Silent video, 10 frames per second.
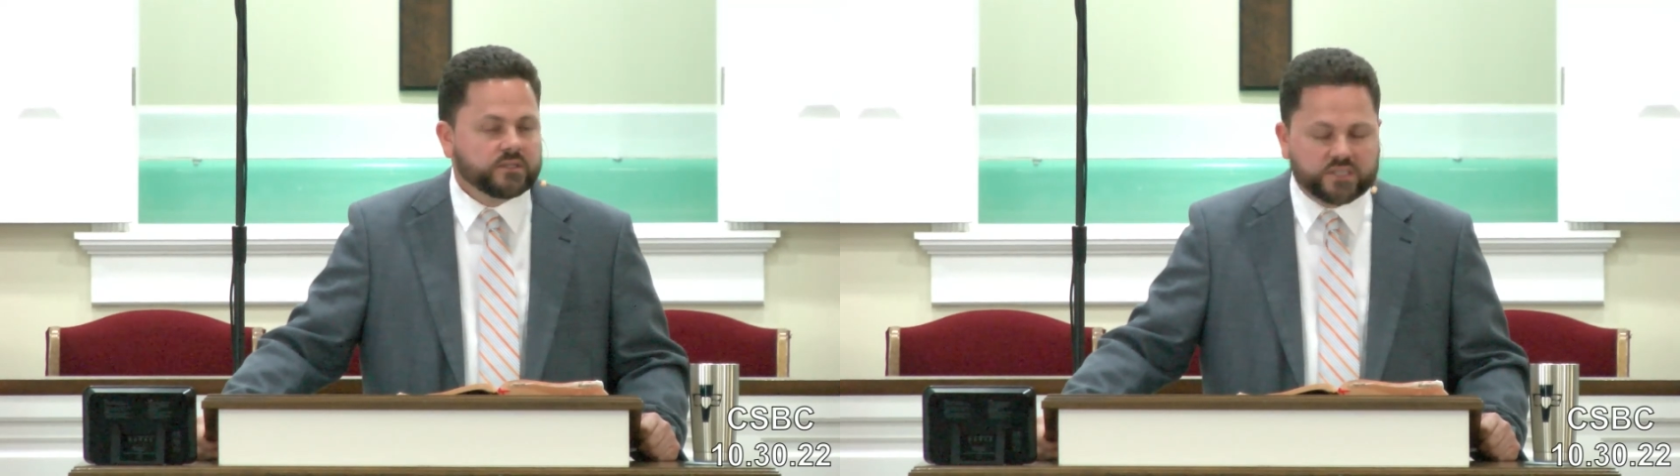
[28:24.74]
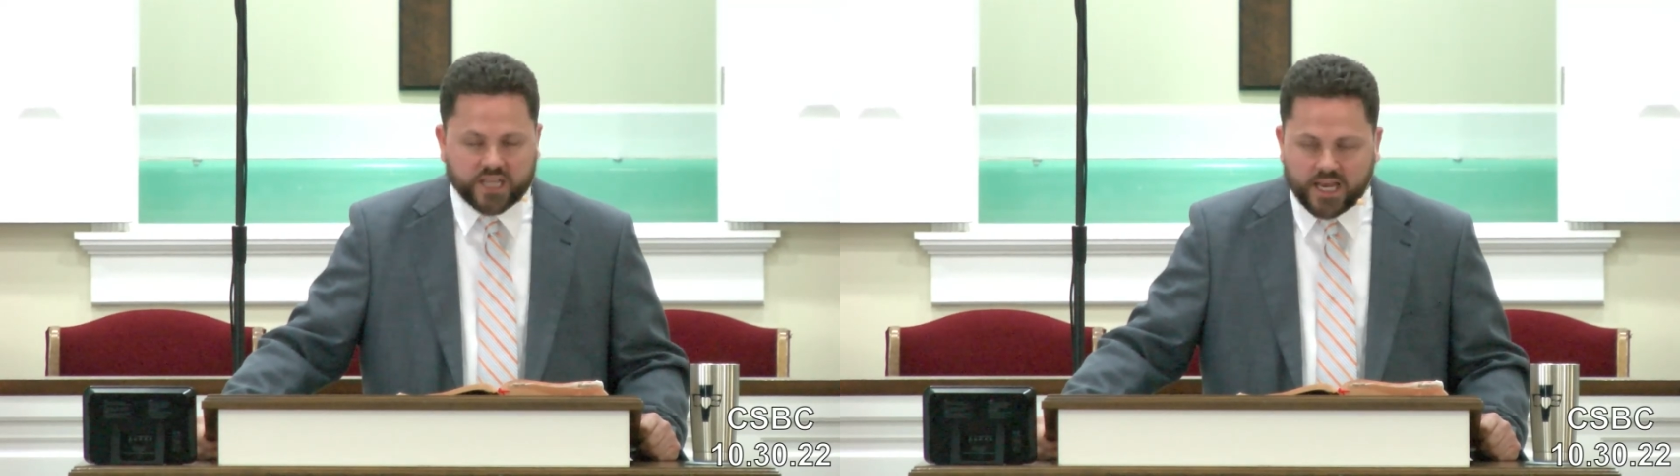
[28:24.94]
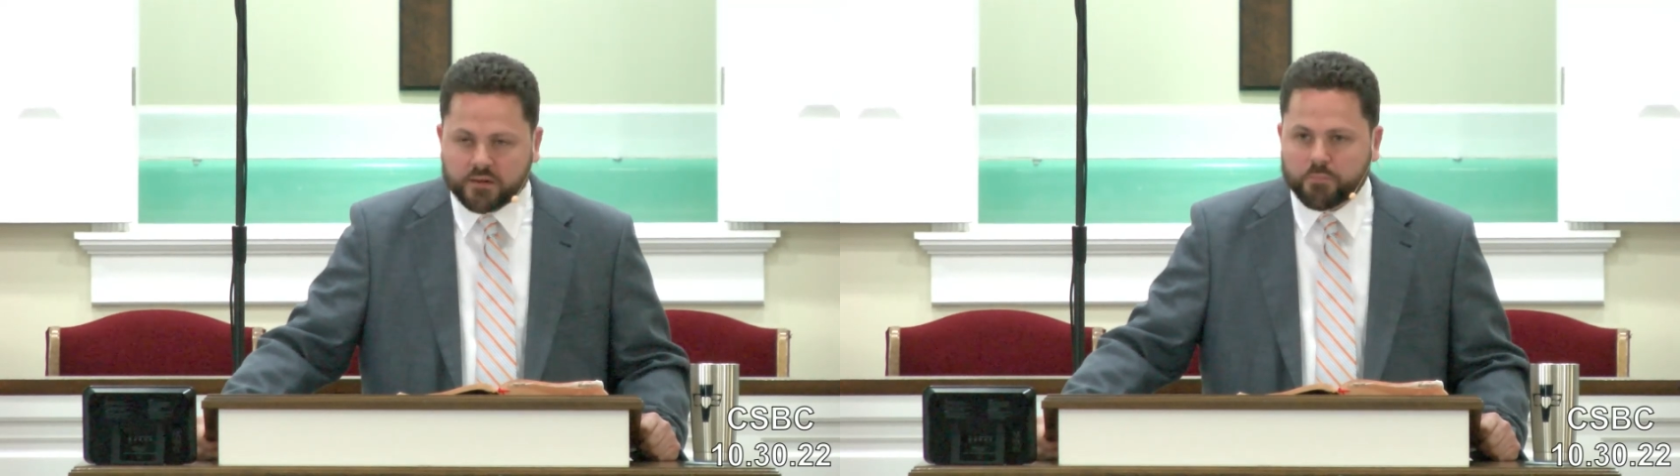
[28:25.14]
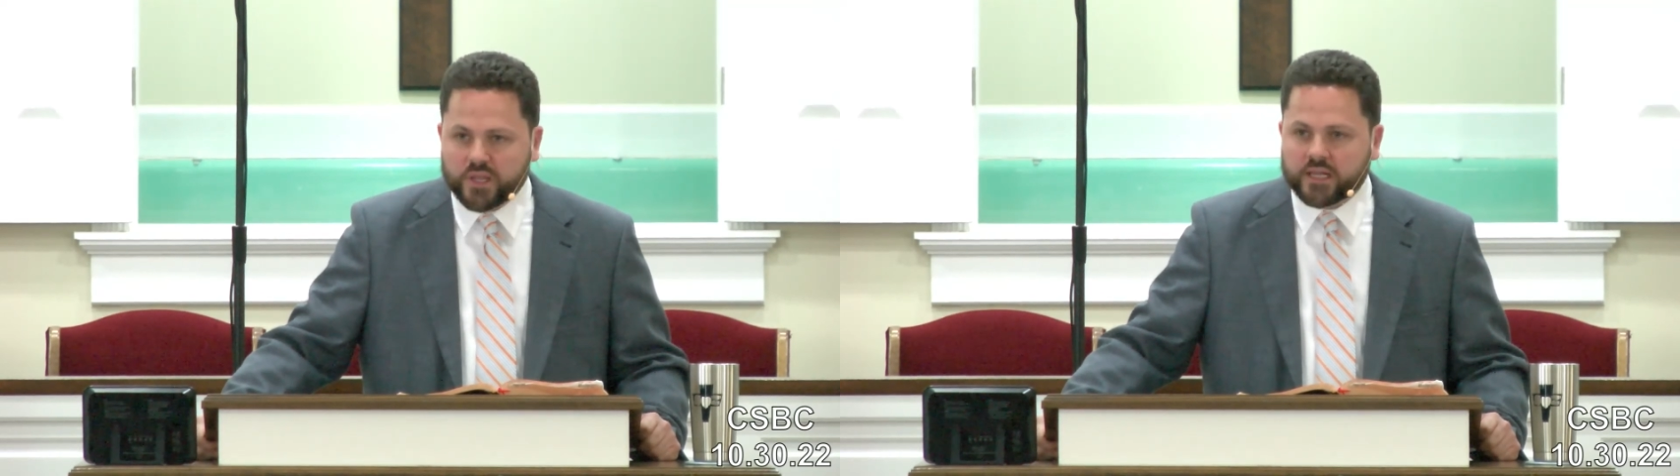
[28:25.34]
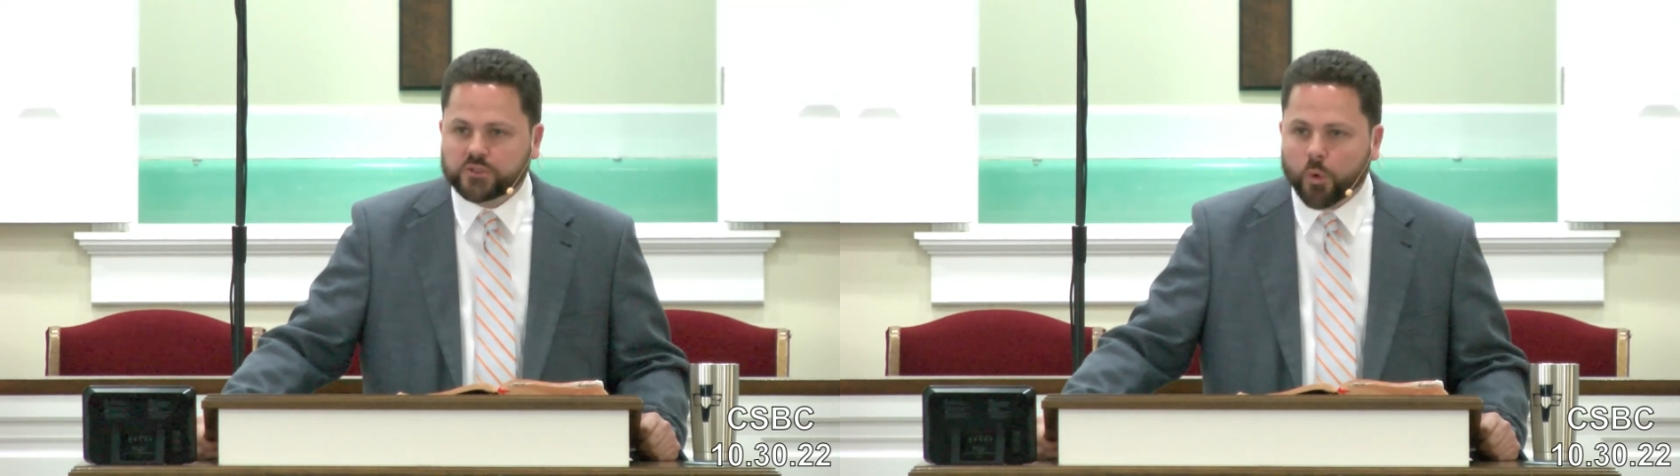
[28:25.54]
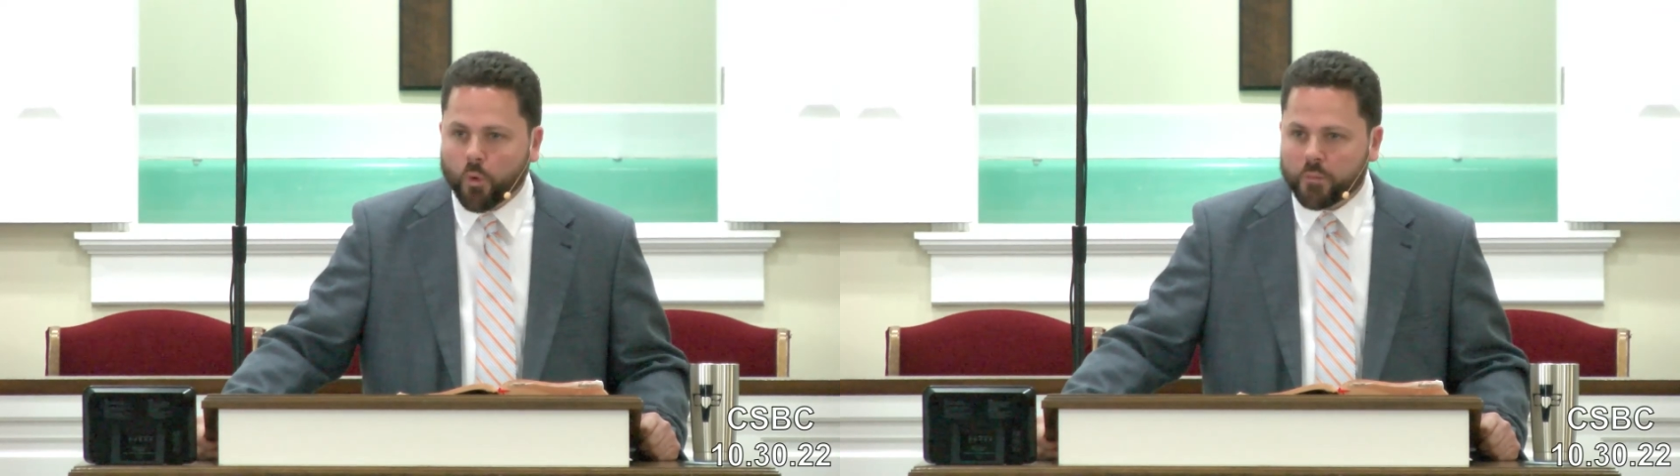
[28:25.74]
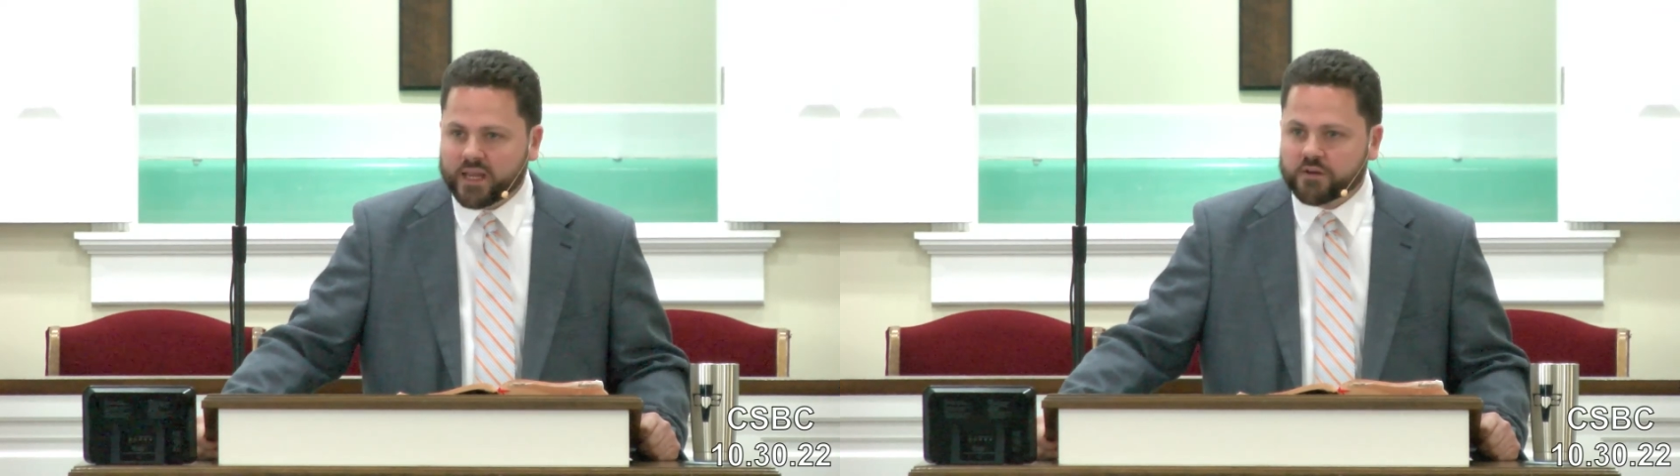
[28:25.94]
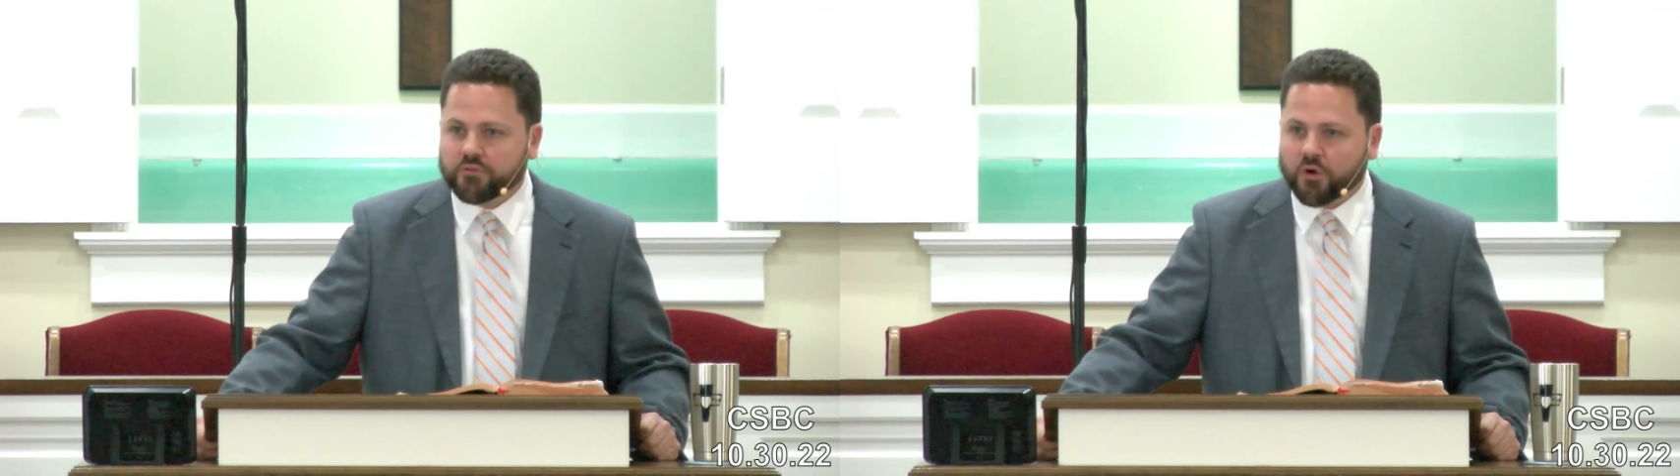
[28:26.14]
Satan being
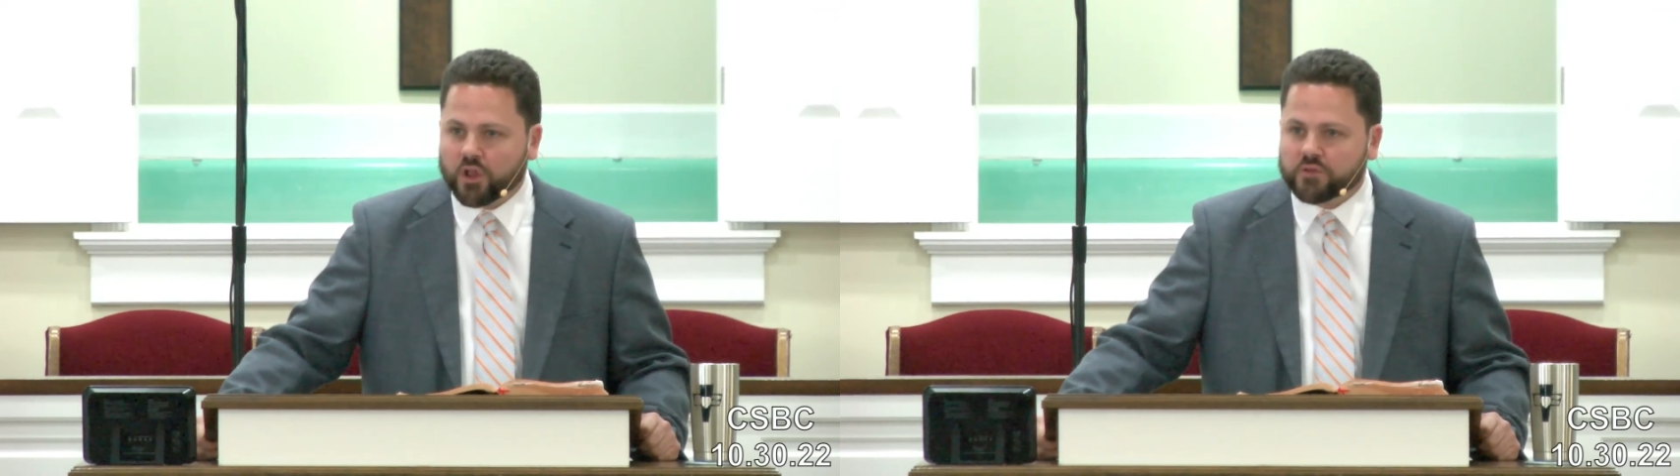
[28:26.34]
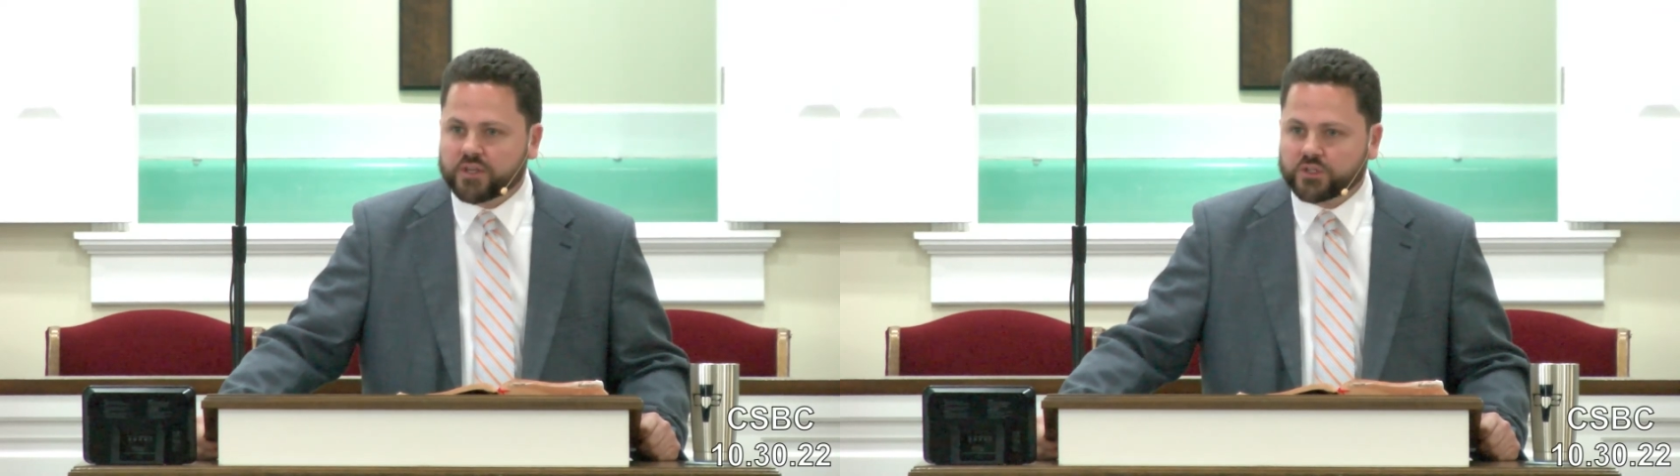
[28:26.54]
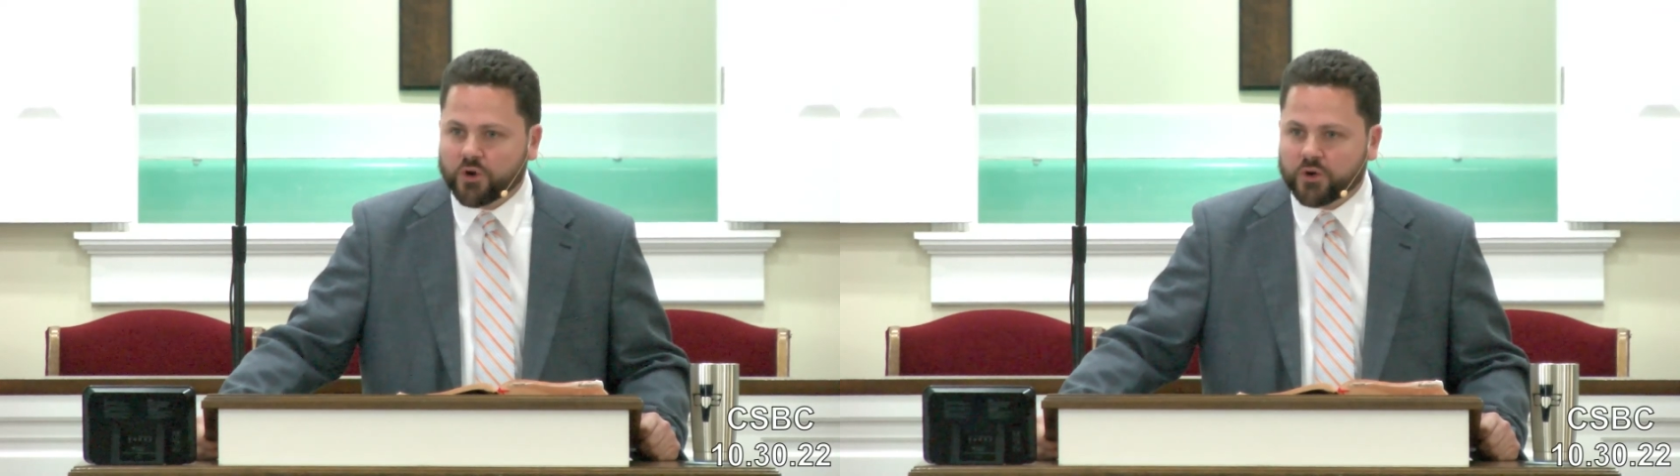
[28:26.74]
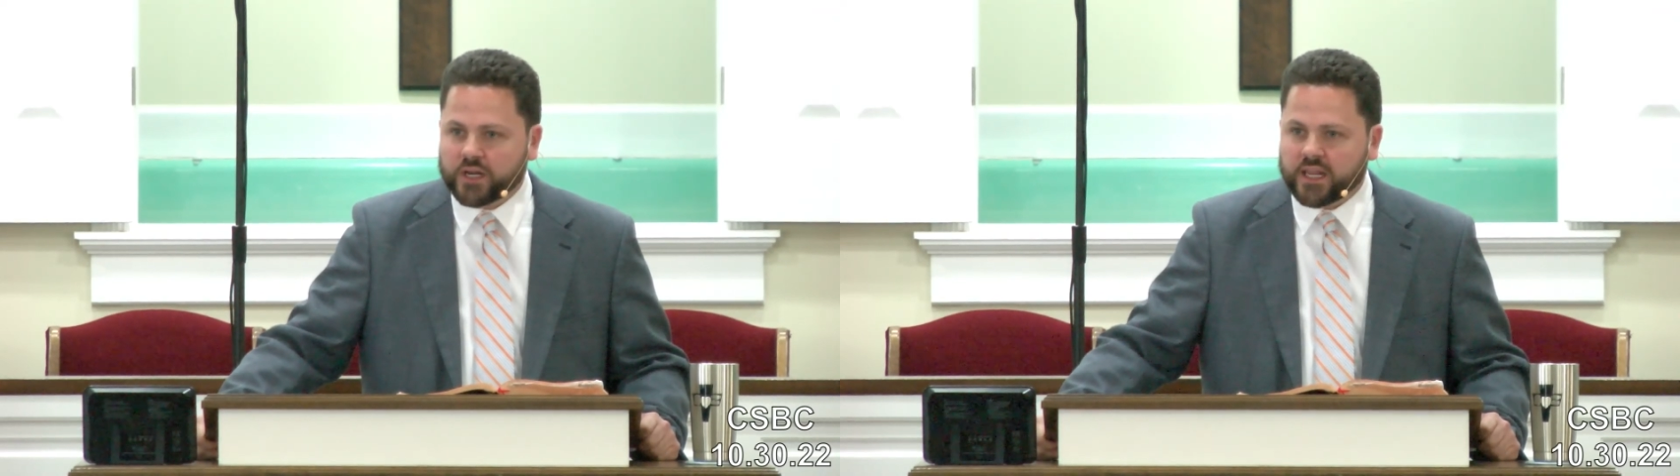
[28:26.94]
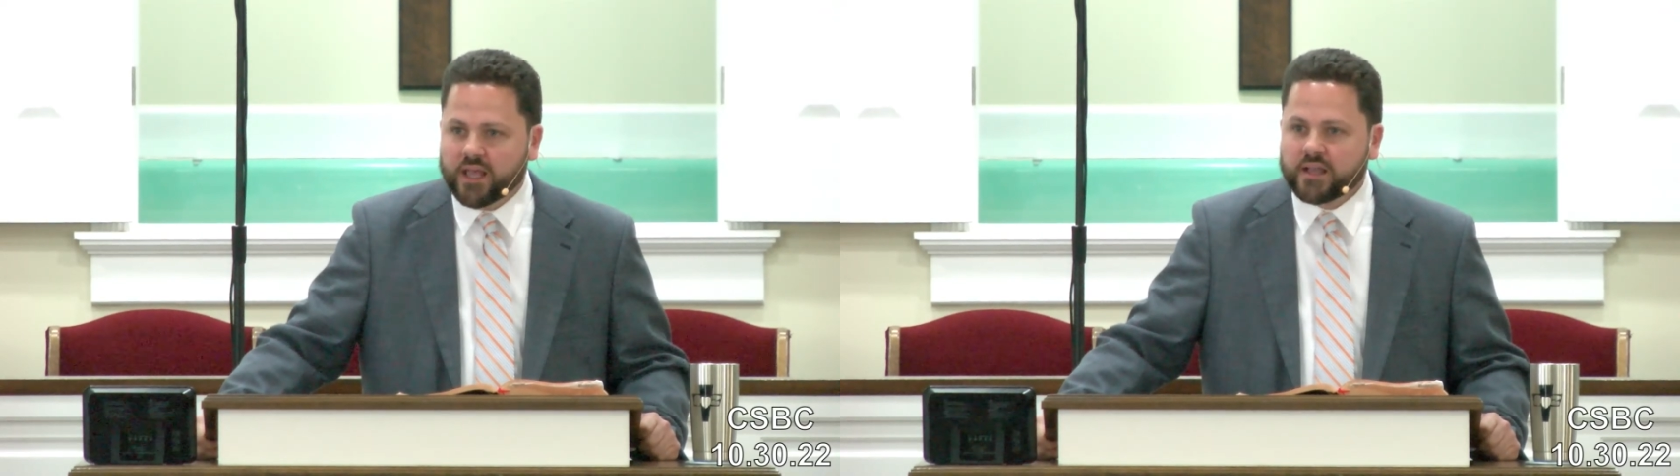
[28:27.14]
tormented for all of eternity,